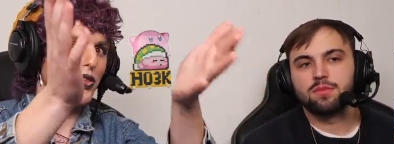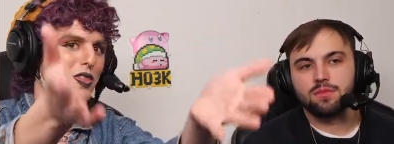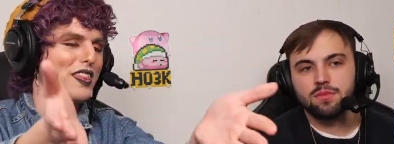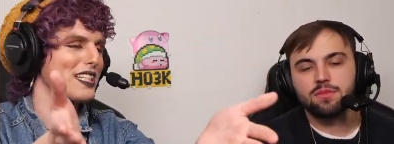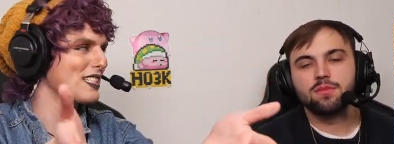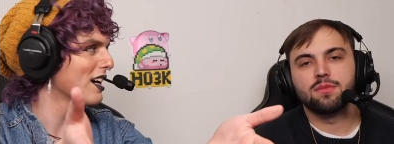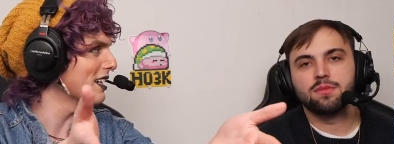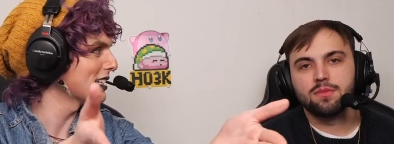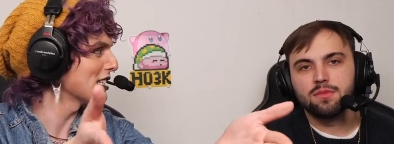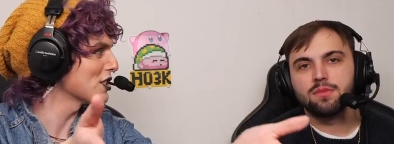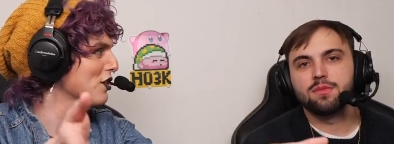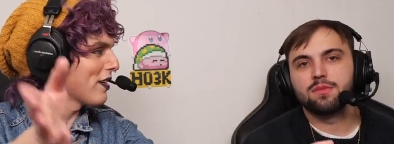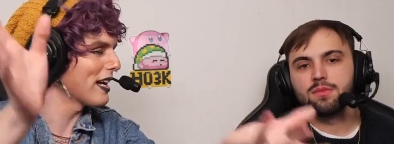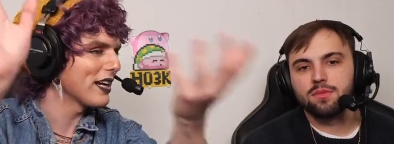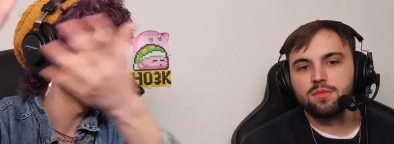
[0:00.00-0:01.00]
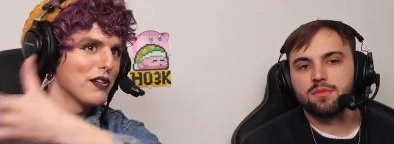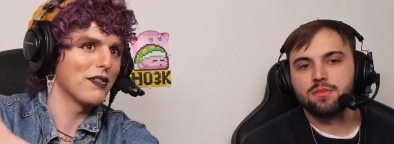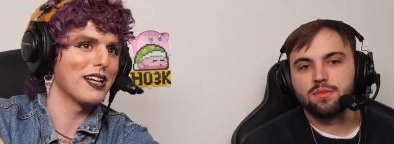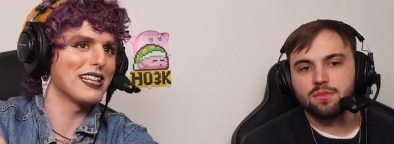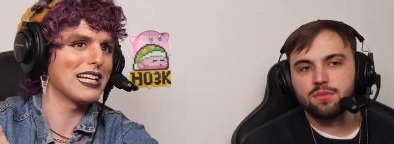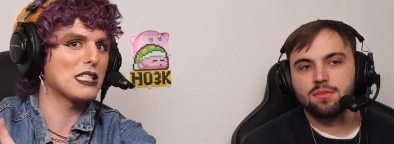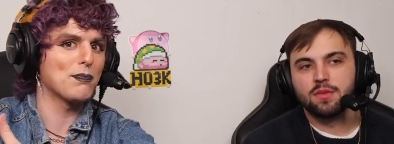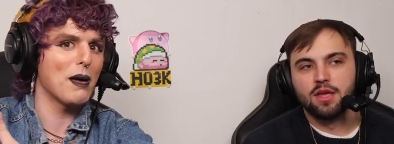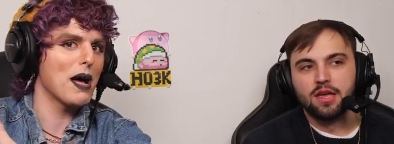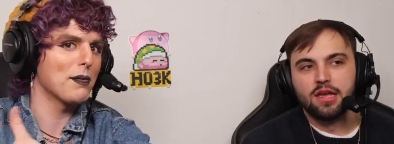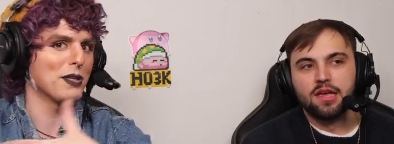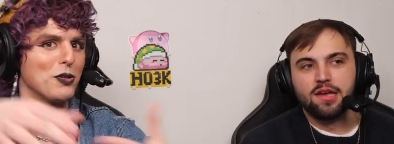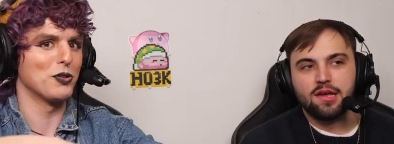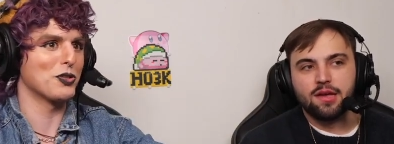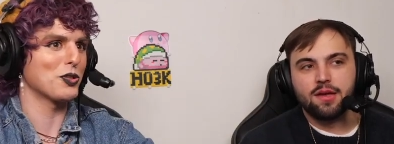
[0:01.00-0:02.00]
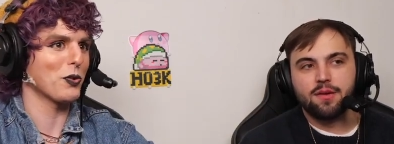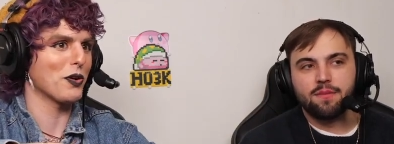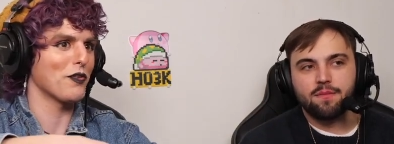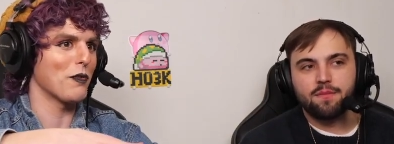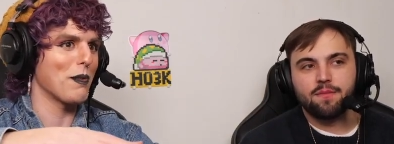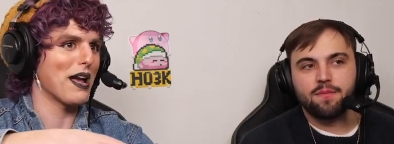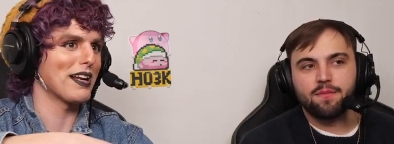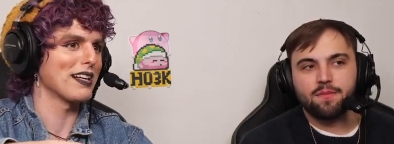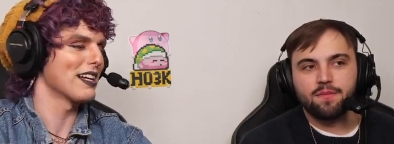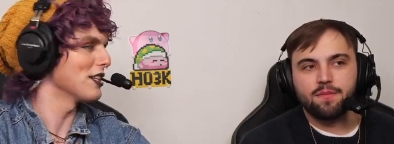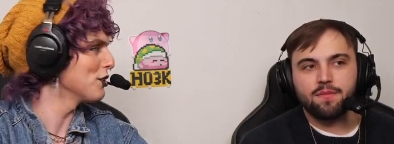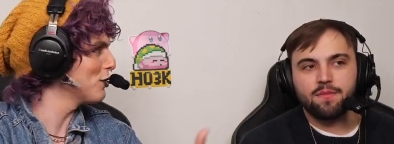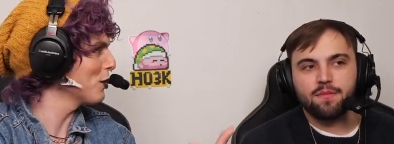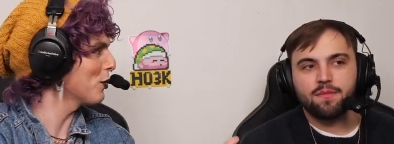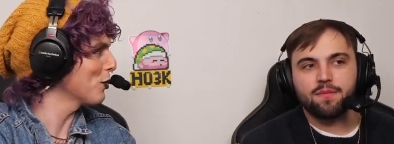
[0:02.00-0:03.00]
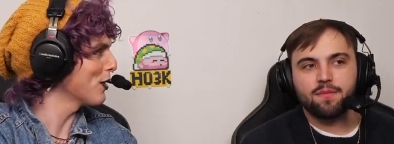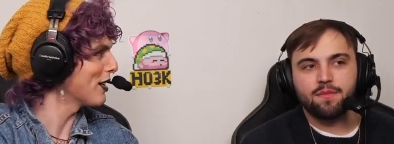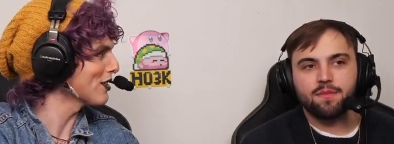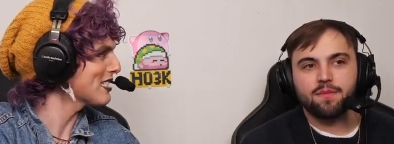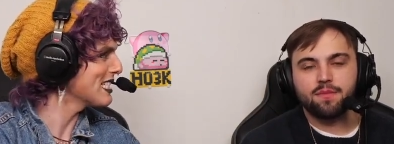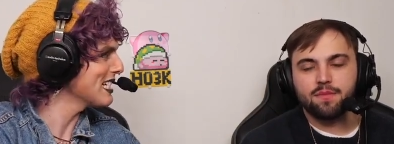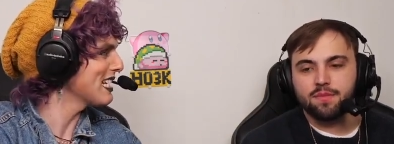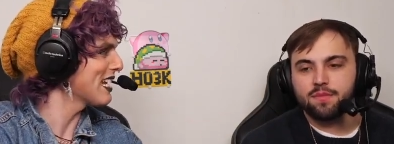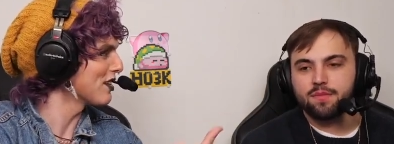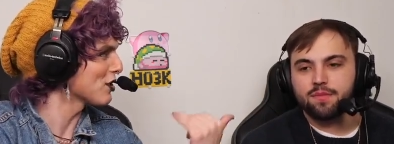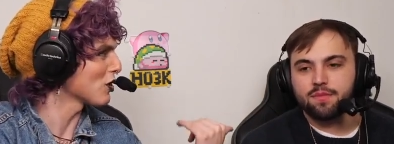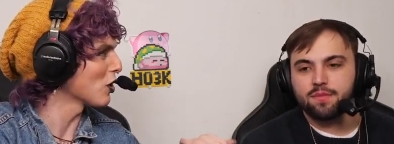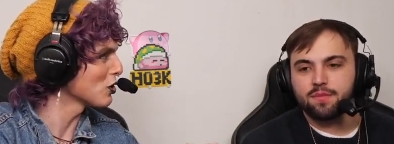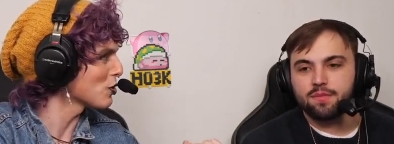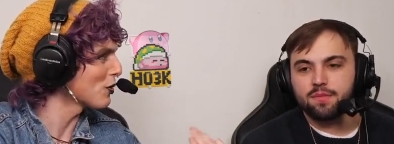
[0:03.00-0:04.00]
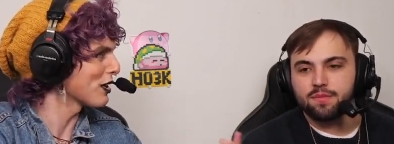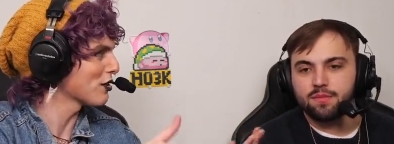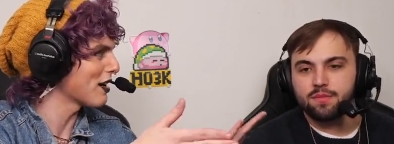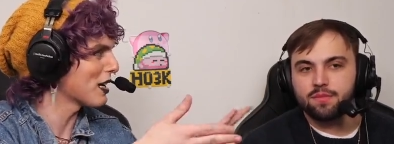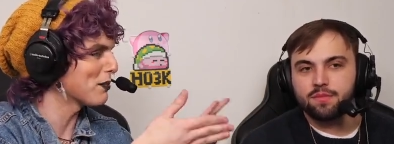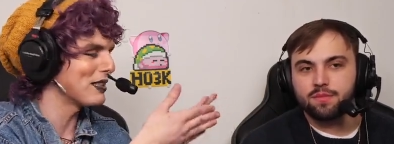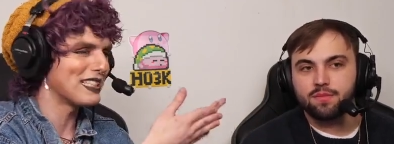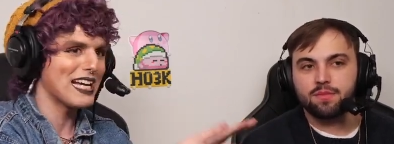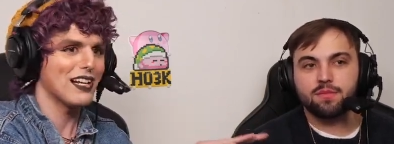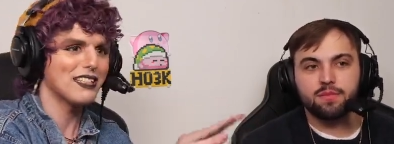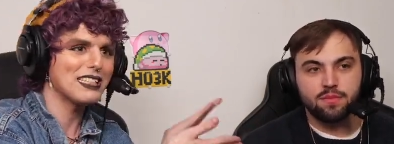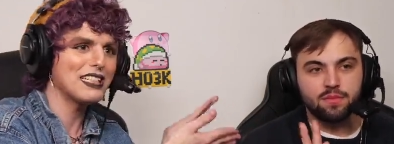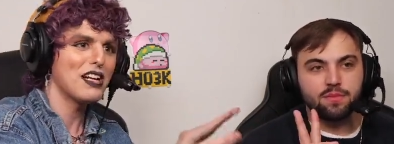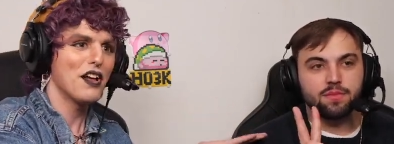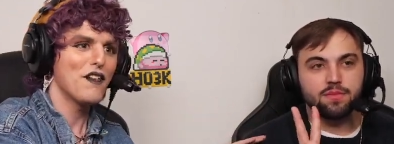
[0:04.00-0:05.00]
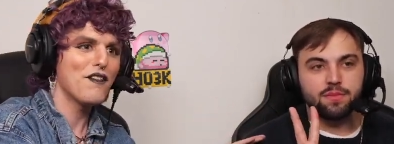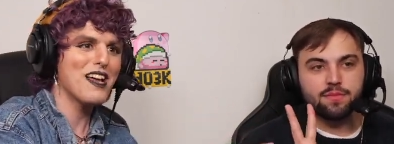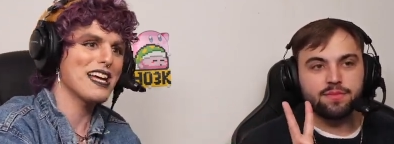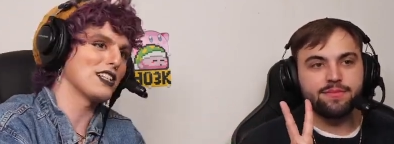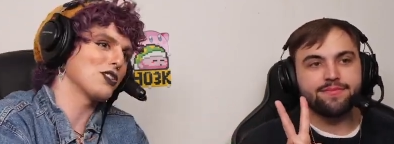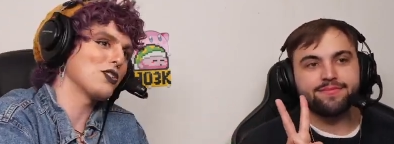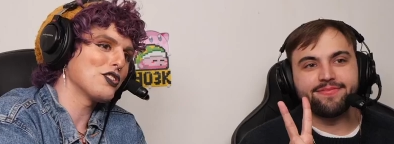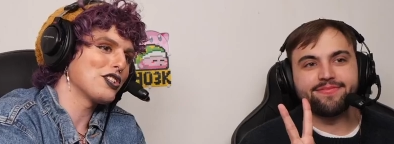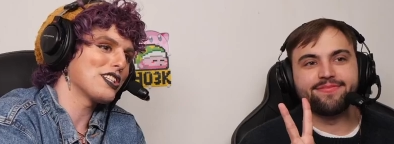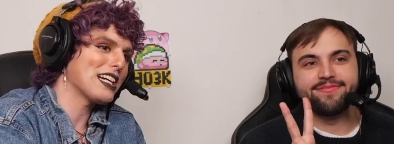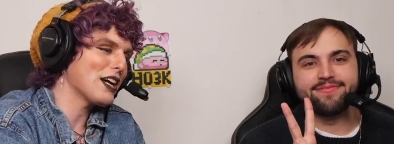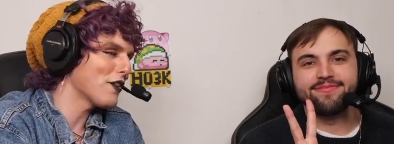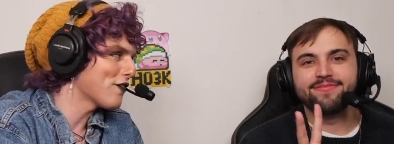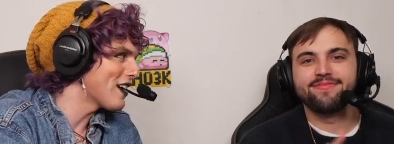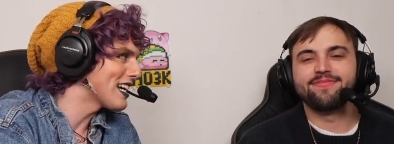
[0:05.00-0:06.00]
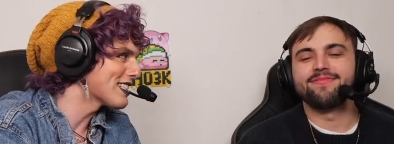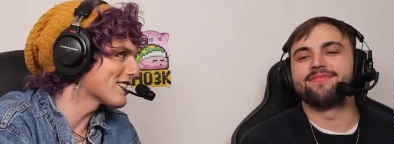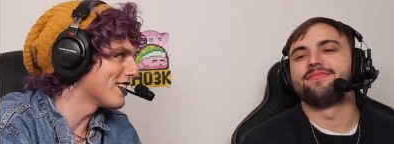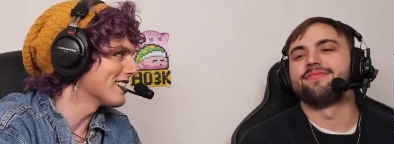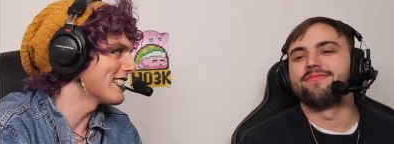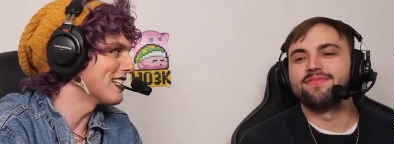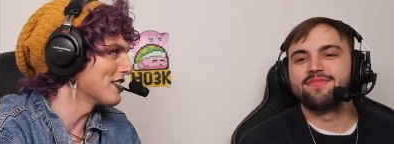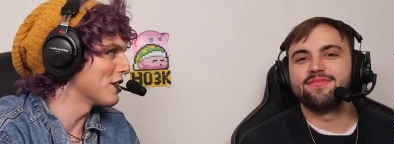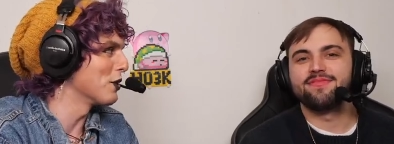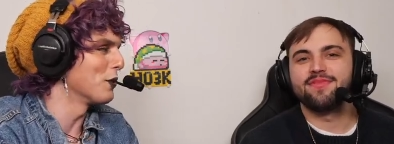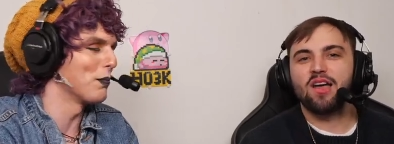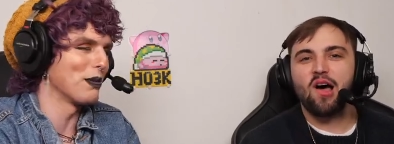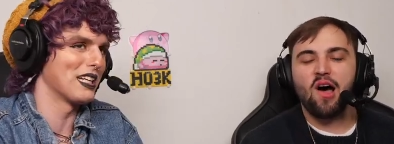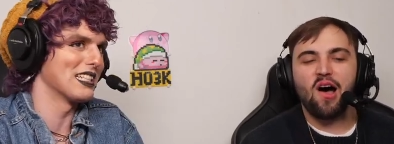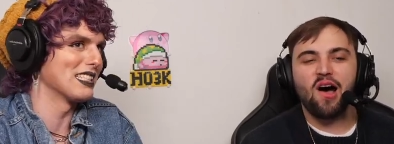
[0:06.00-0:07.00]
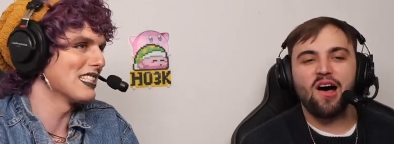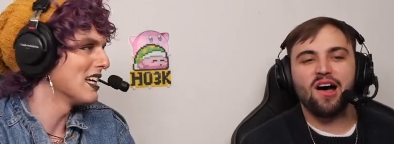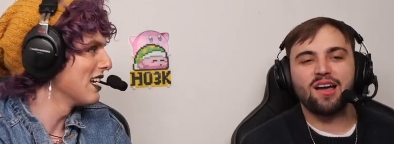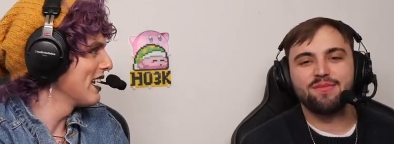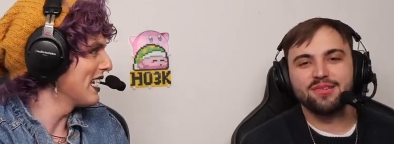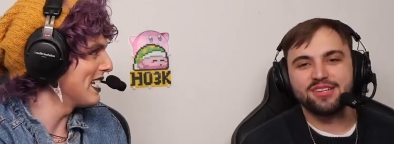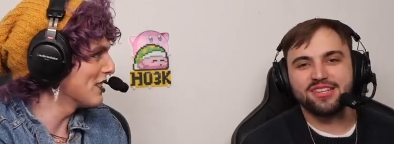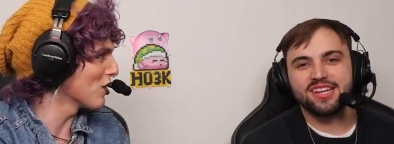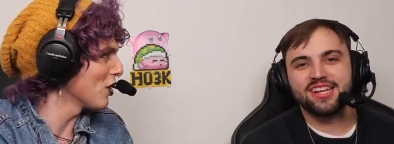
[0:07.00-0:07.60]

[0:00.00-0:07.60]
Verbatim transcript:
Speaker 1: this content's great, right? That's Bobby who used to work for Panda. And you know who else did and is also incredibly talented? Fangs. You should check out Fangs' content too because he's